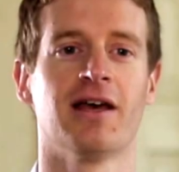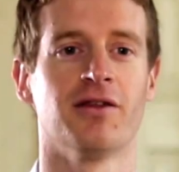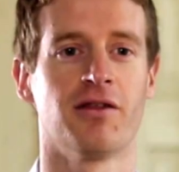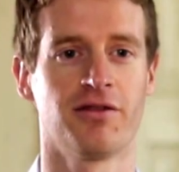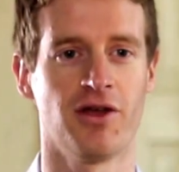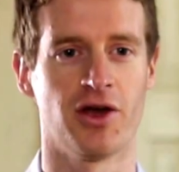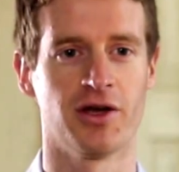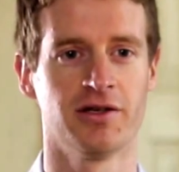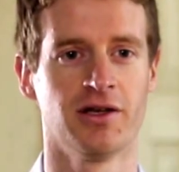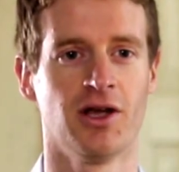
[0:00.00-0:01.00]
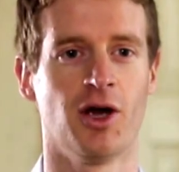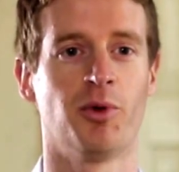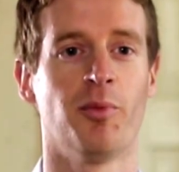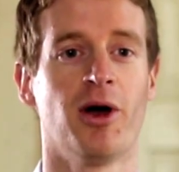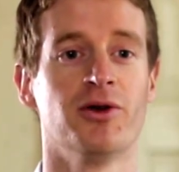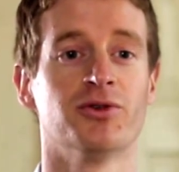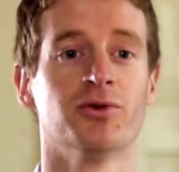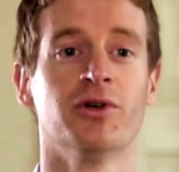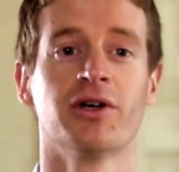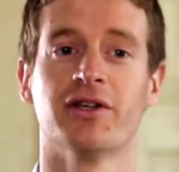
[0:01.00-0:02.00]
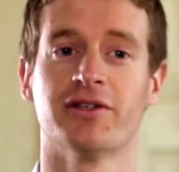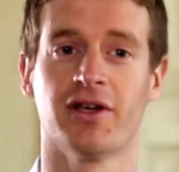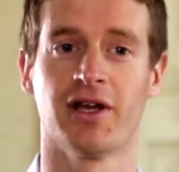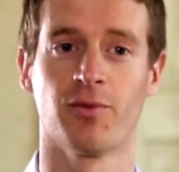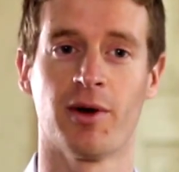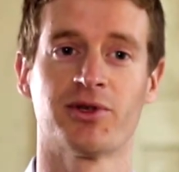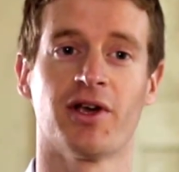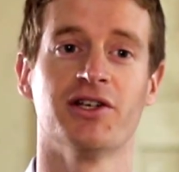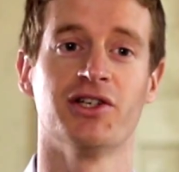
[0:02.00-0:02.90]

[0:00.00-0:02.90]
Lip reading: And the third, a proposal concerning website